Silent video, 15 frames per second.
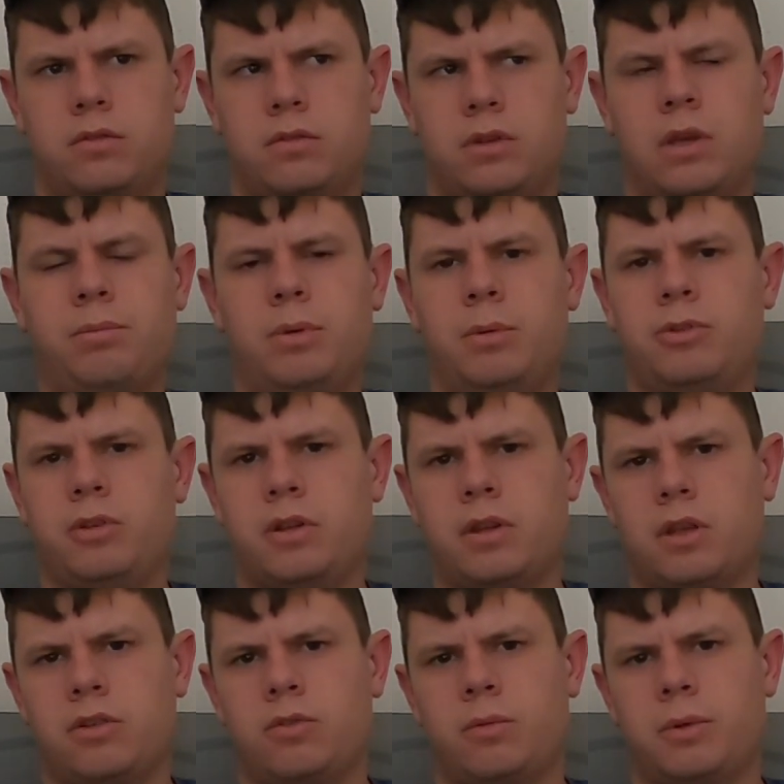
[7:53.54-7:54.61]
yeah, pretty much
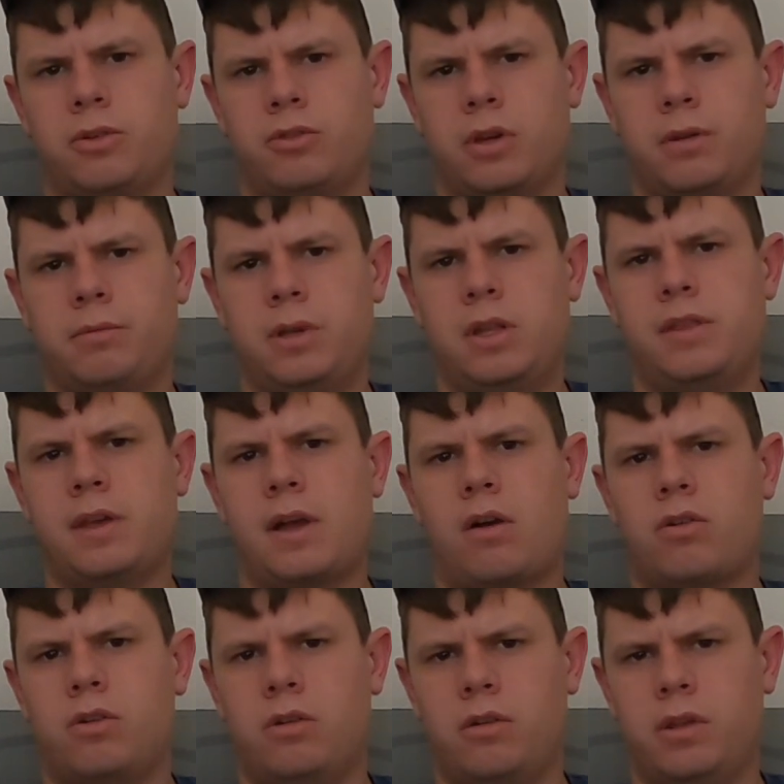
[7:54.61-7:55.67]
anything you want me to try. Anything
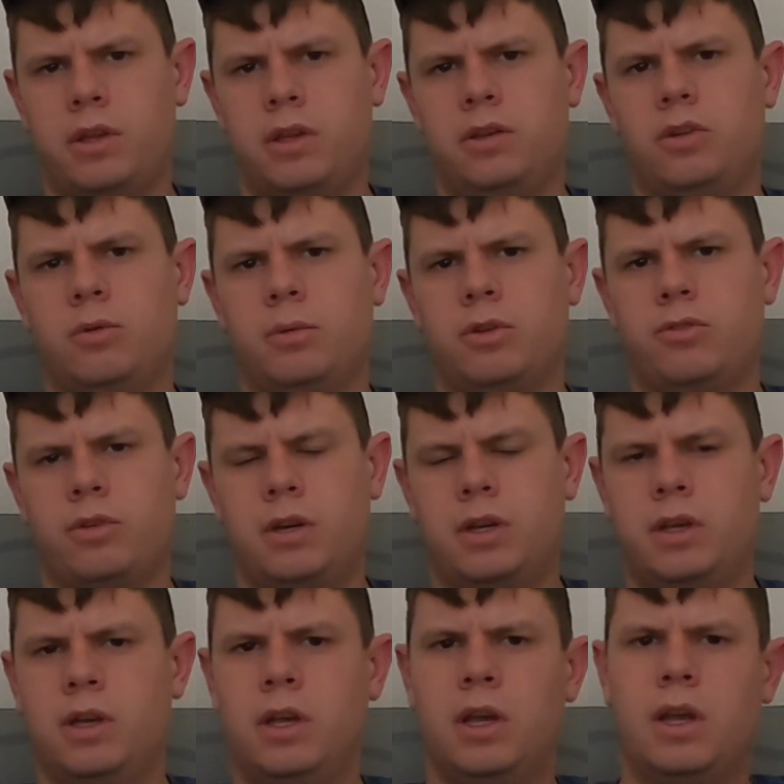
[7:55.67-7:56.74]
alcohol related you want me to
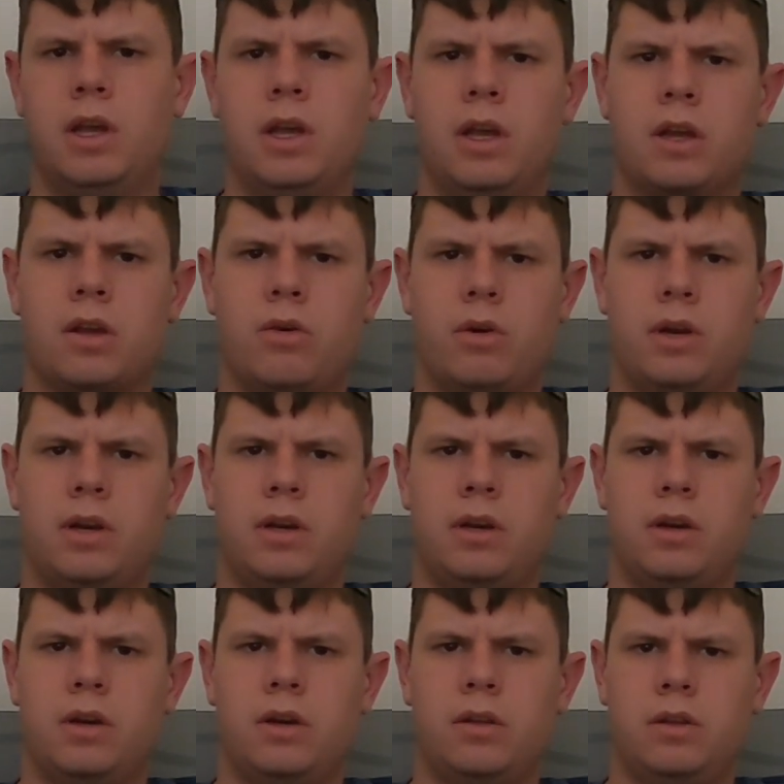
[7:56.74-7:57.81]
try, go ahead
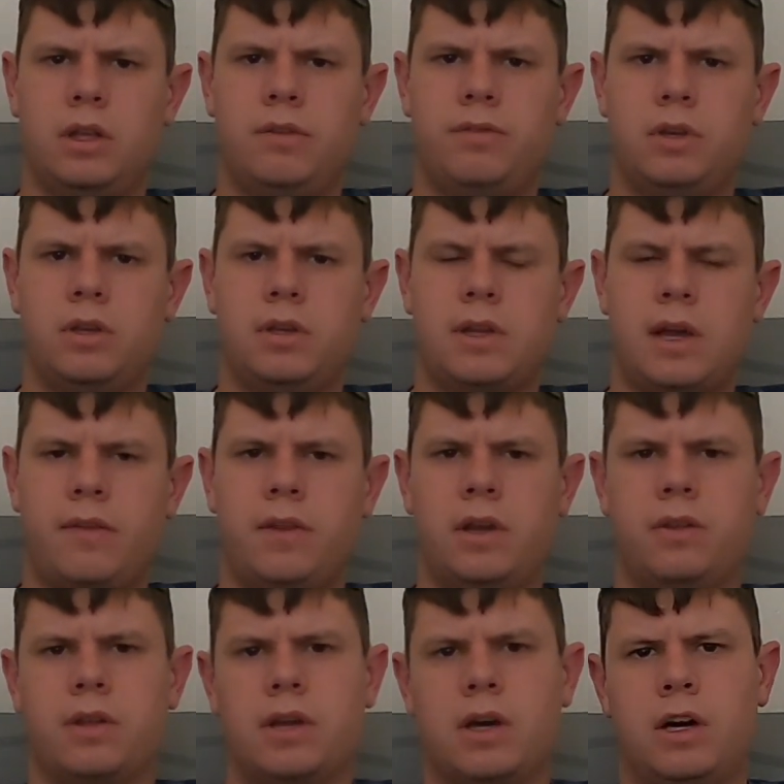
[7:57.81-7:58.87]
and leave it down there
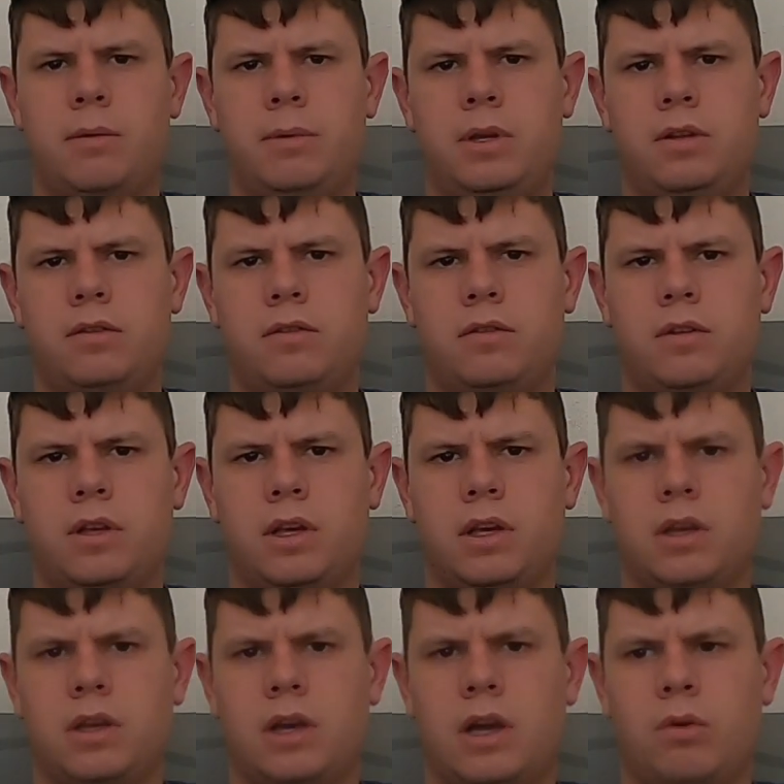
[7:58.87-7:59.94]
in the comments,
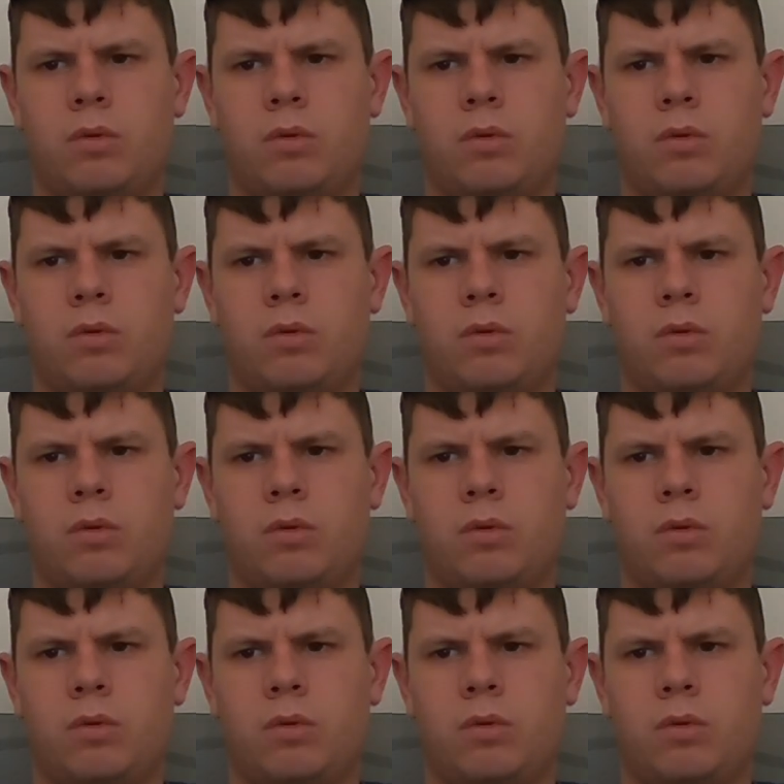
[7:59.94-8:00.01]
and I